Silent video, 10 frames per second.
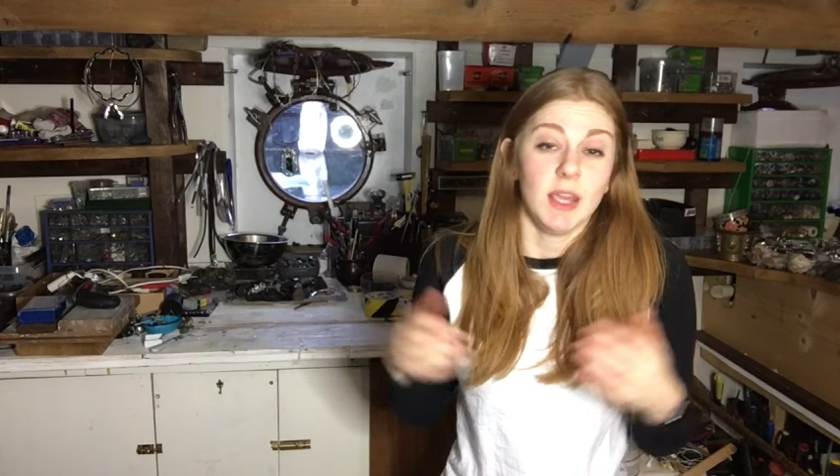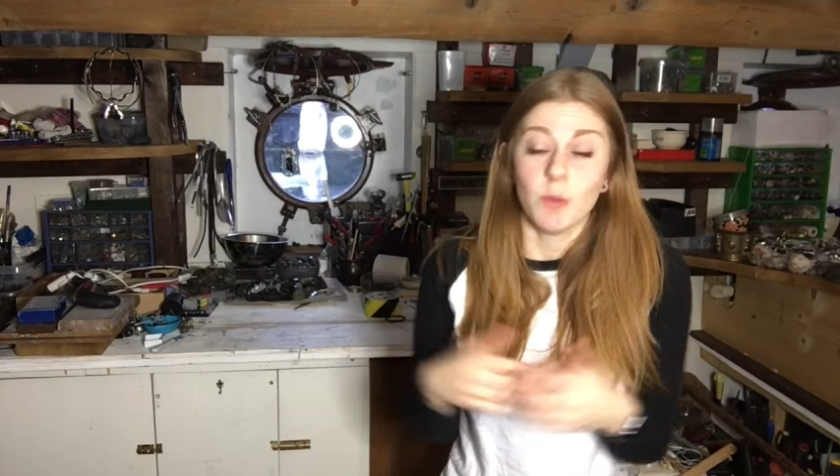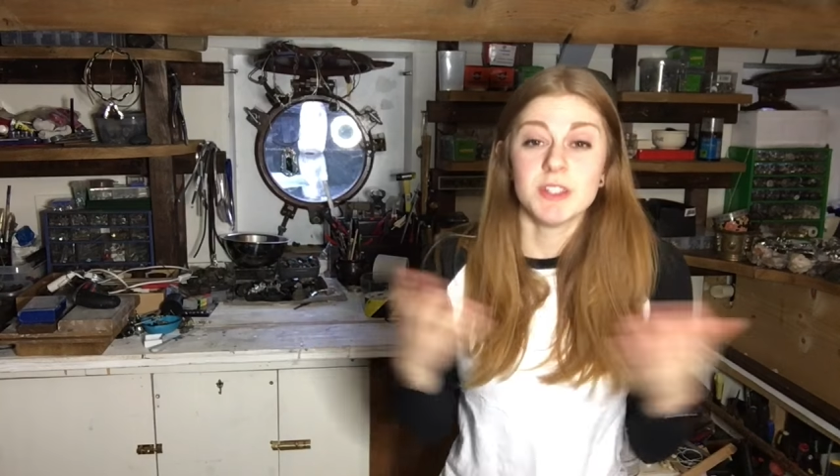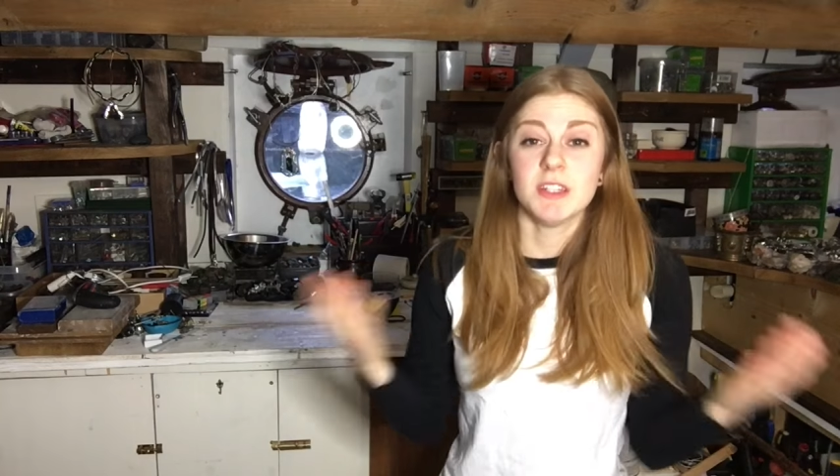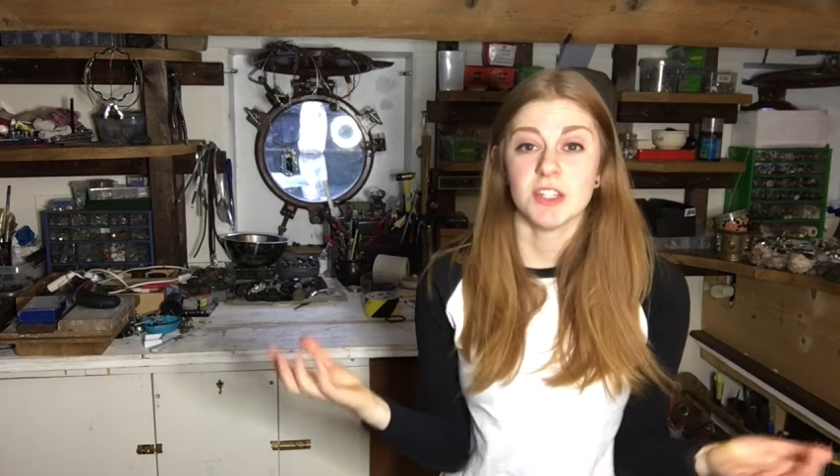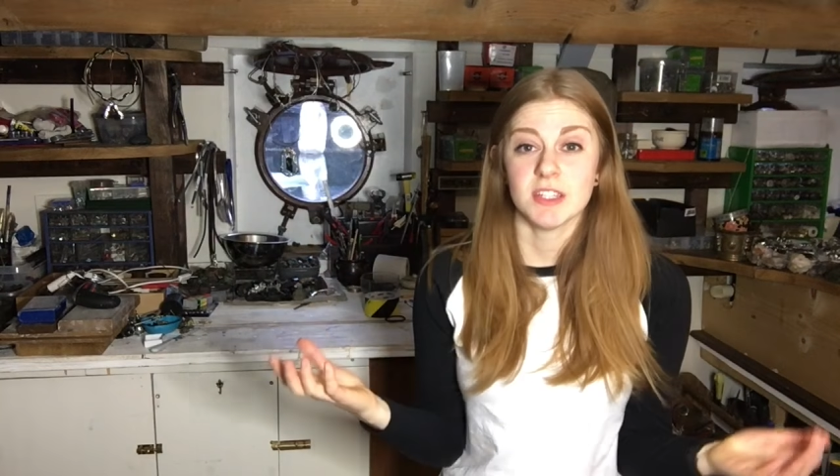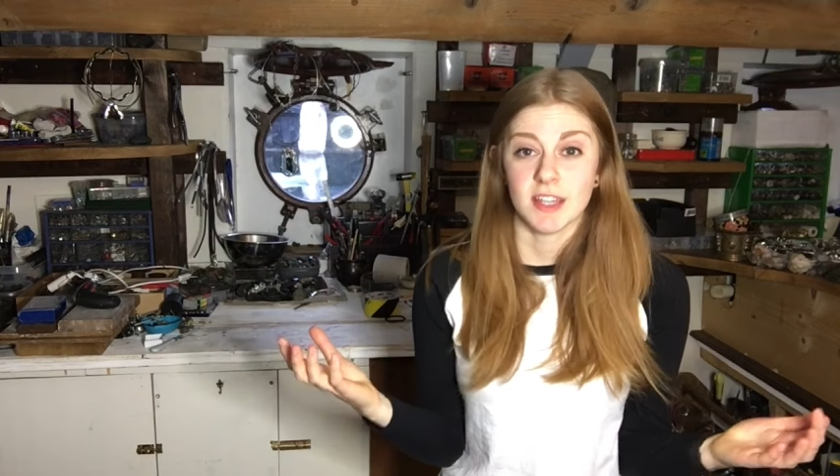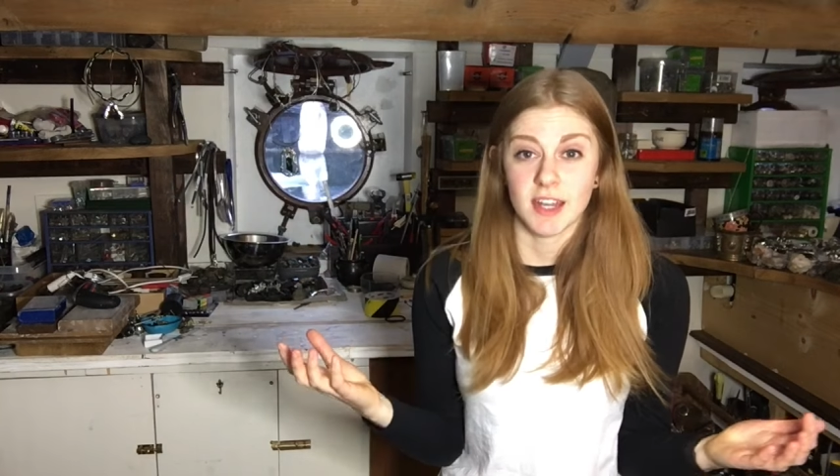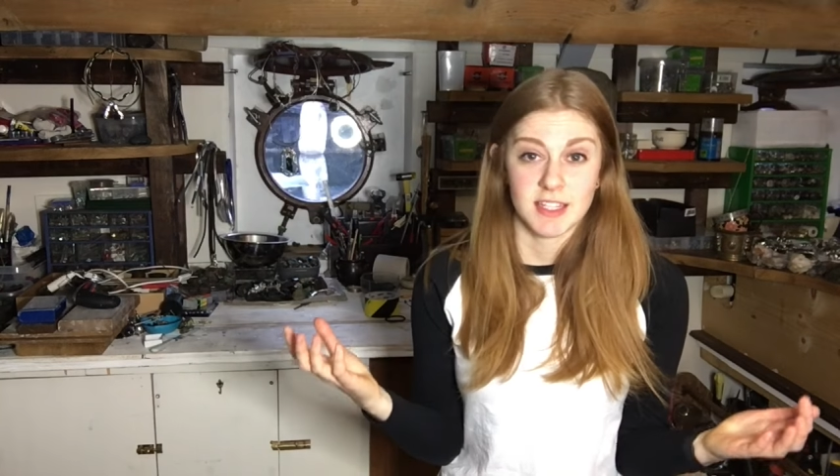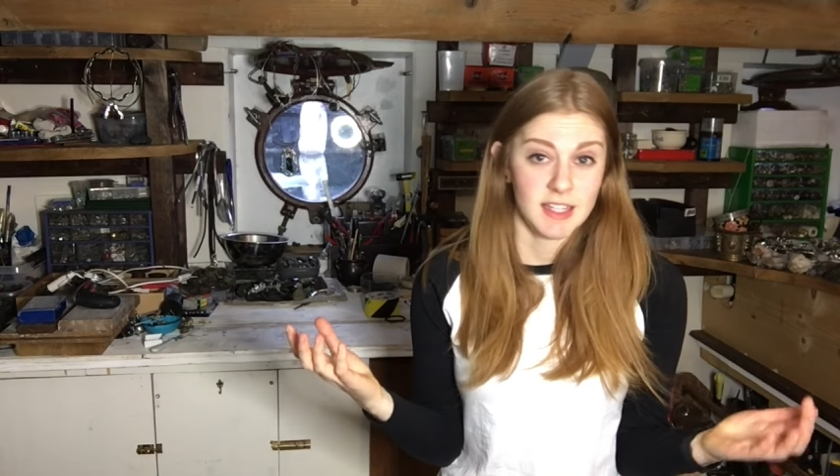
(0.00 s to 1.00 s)
It wasn't just
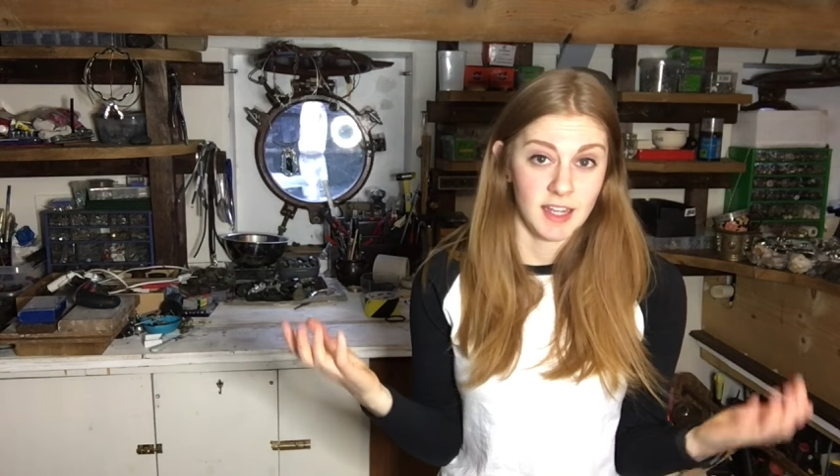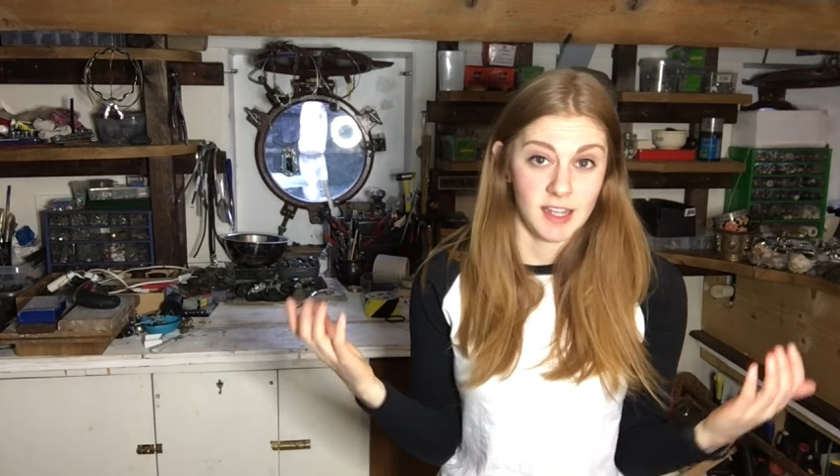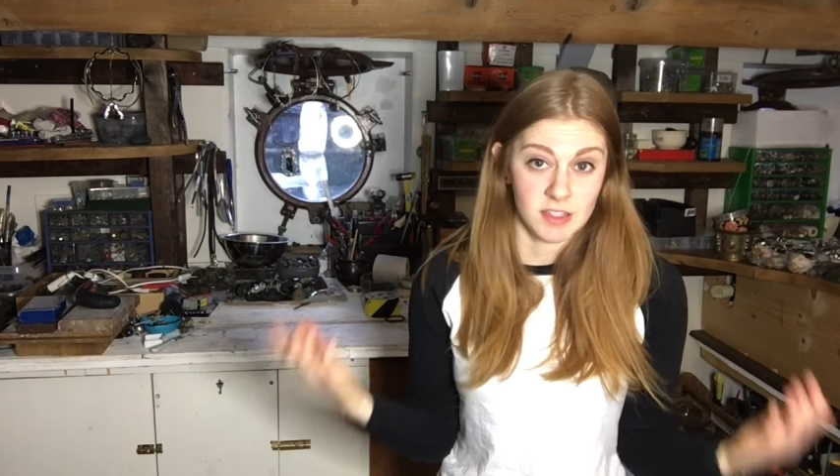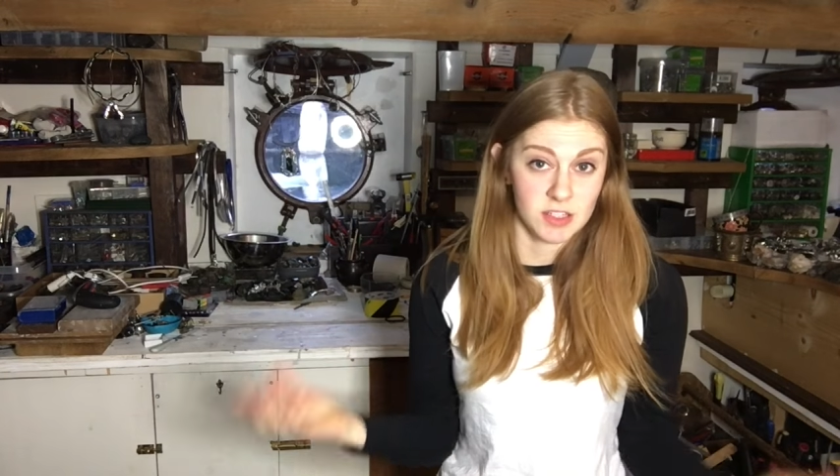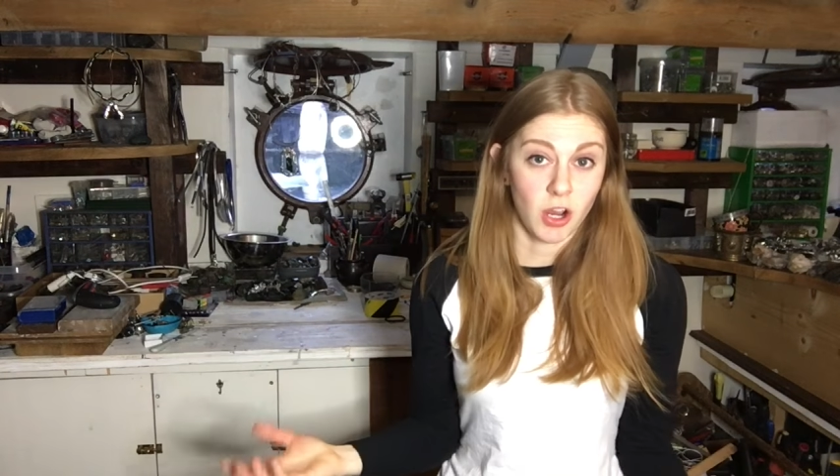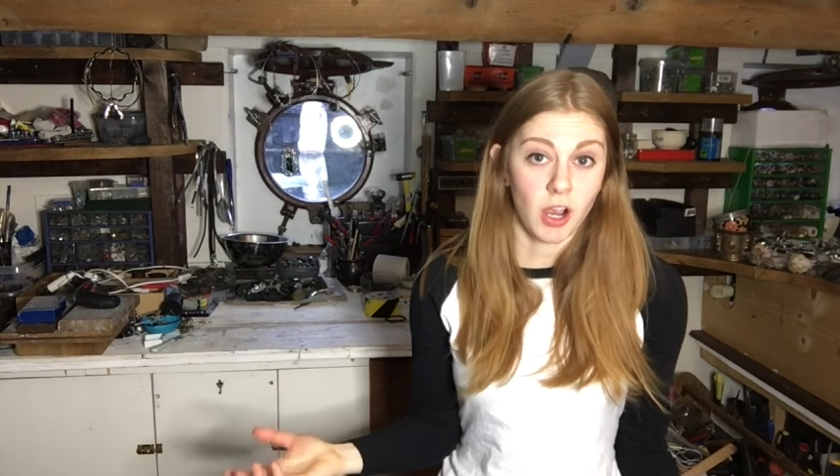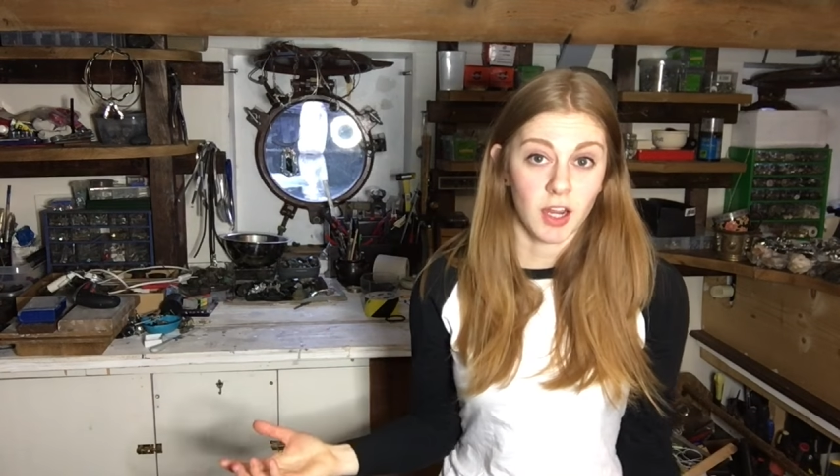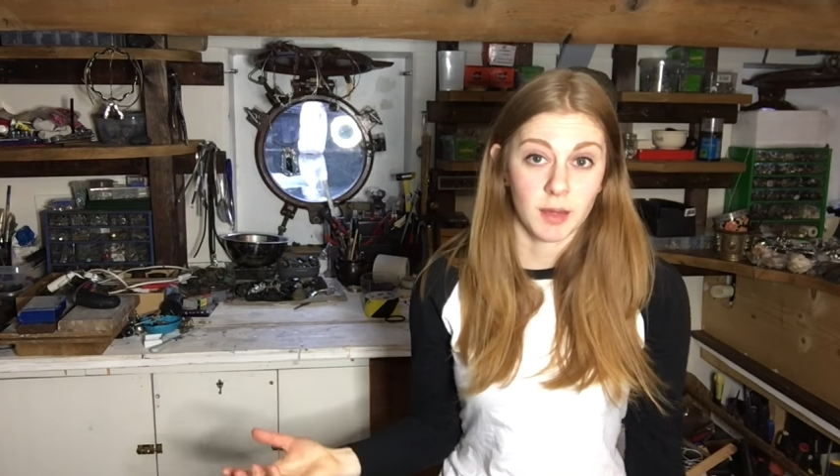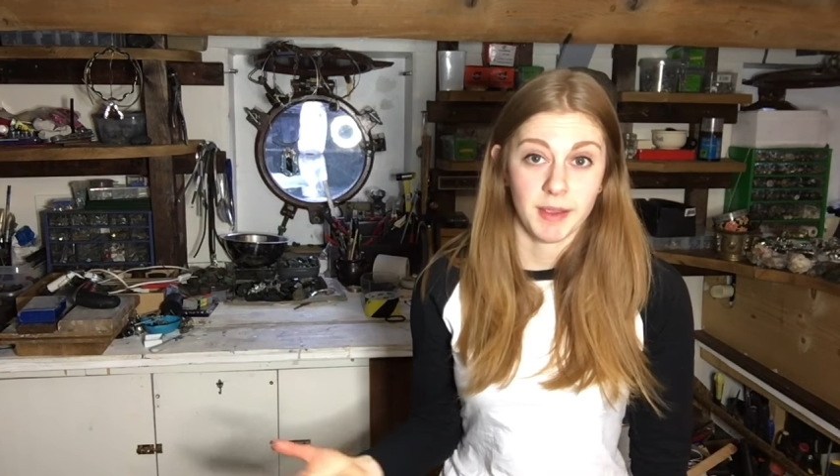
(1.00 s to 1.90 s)
that I didn't get to talk,